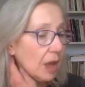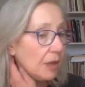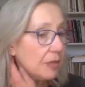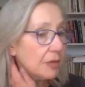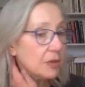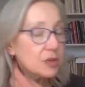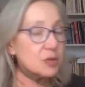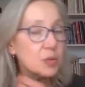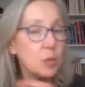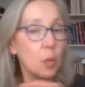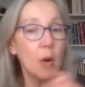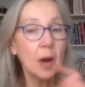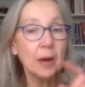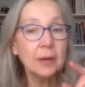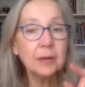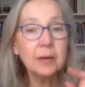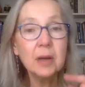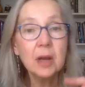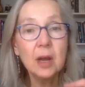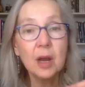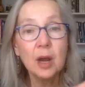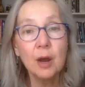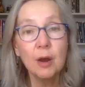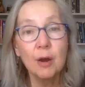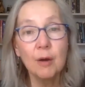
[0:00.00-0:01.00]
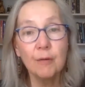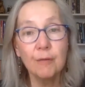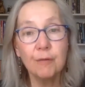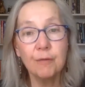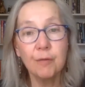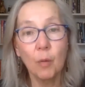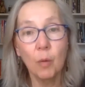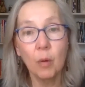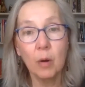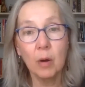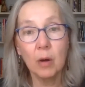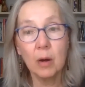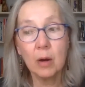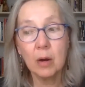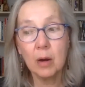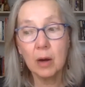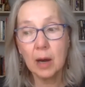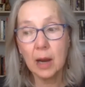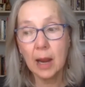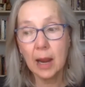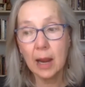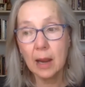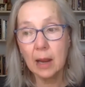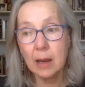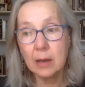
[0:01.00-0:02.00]
There's one
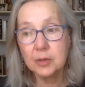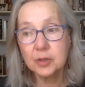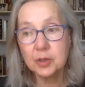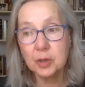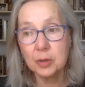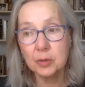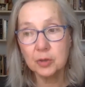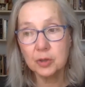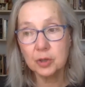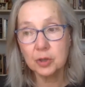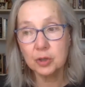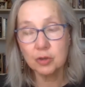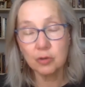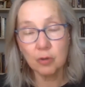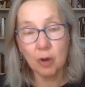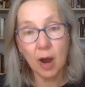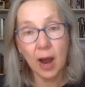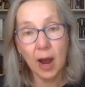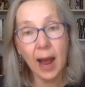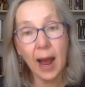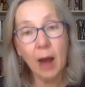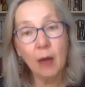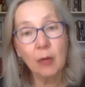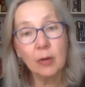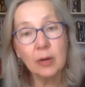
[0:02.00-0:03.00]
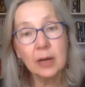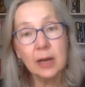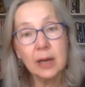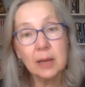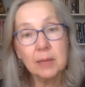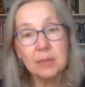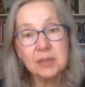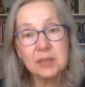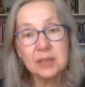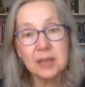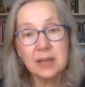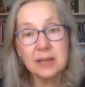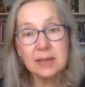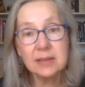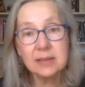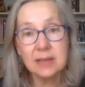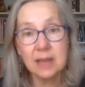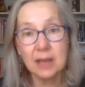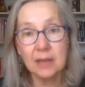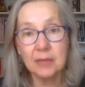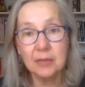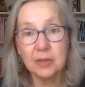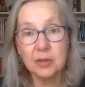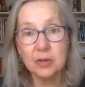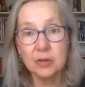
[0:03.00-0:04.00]
to draw out an abscess,
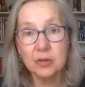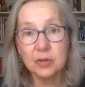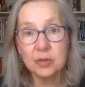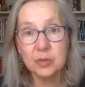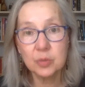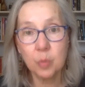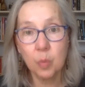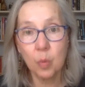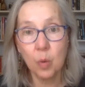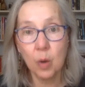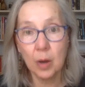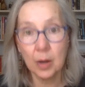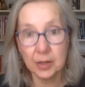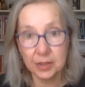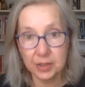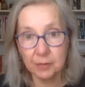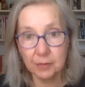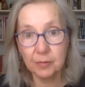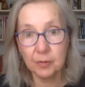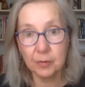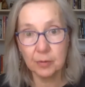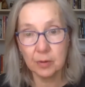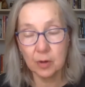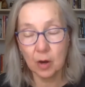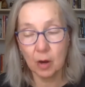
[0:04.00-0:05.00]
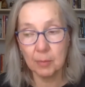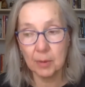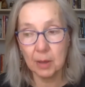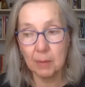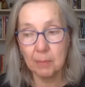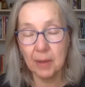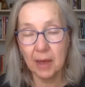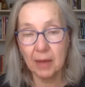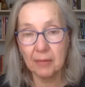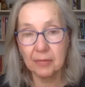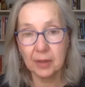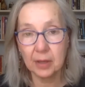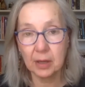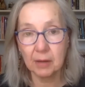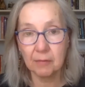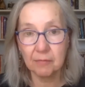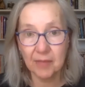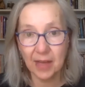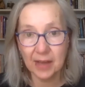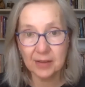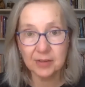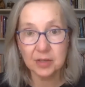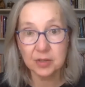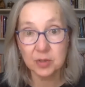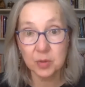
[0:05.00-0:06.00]
and there's one different homeopathic, if
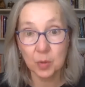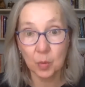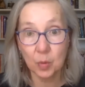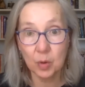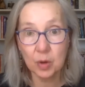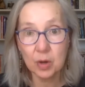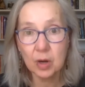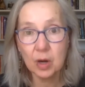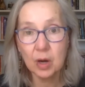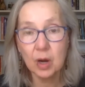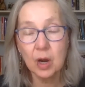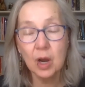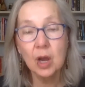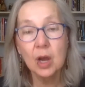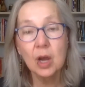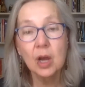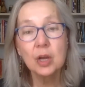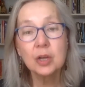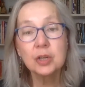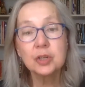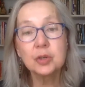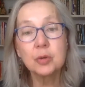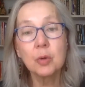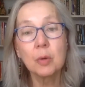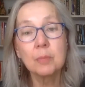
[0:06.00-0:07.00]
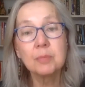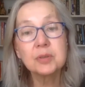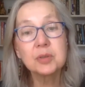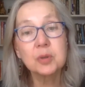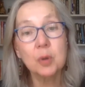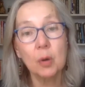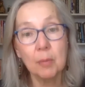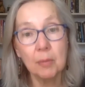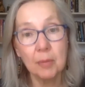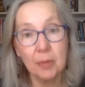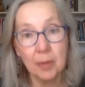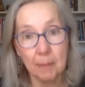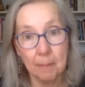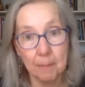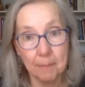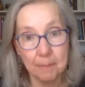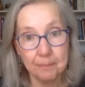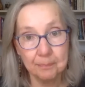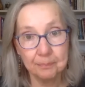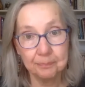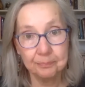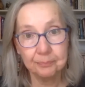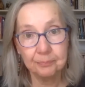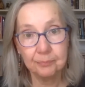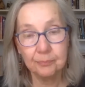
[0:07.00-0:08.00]
that doesn't work, to absorb them.
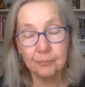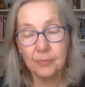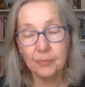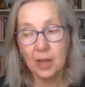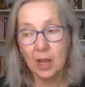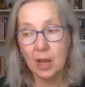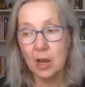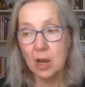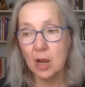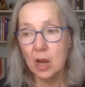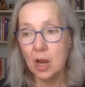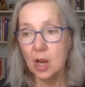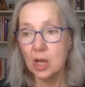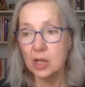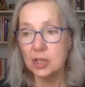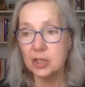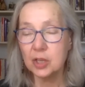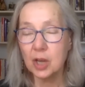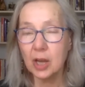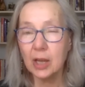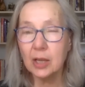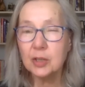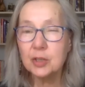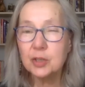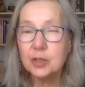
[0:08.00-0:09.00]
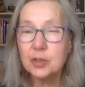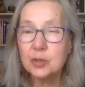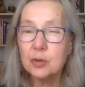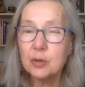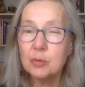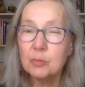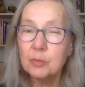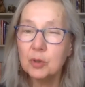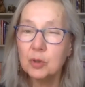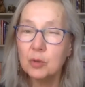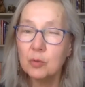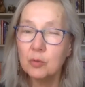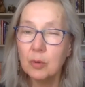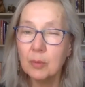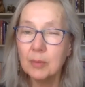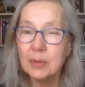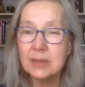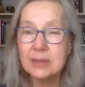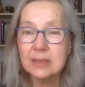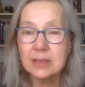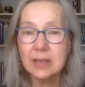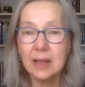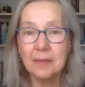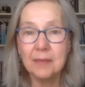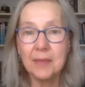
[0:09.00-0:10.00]
So I assume when the woman
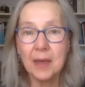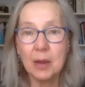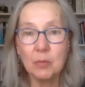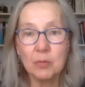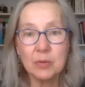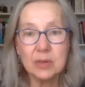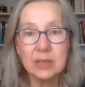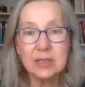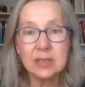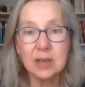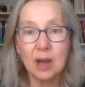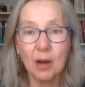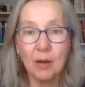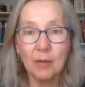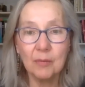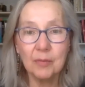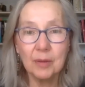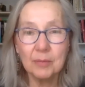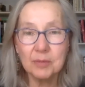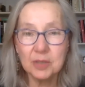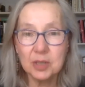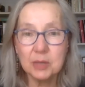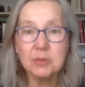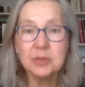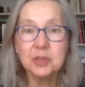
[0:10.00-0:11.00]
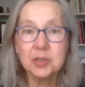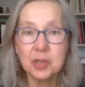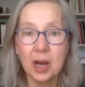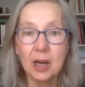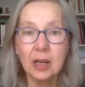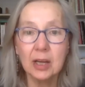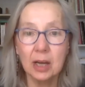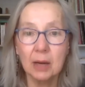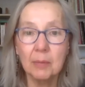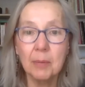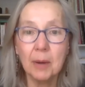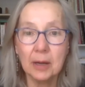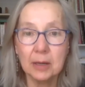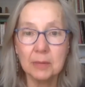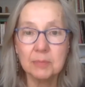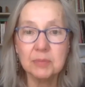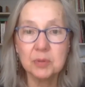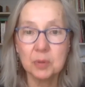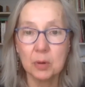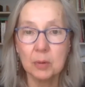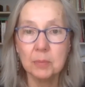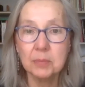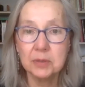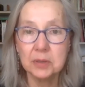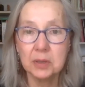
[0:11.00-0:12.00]
said they resolve them, she was talking about
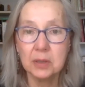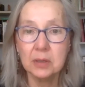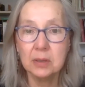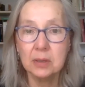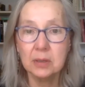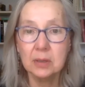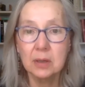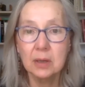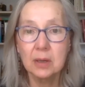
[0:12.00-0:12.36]
absorption.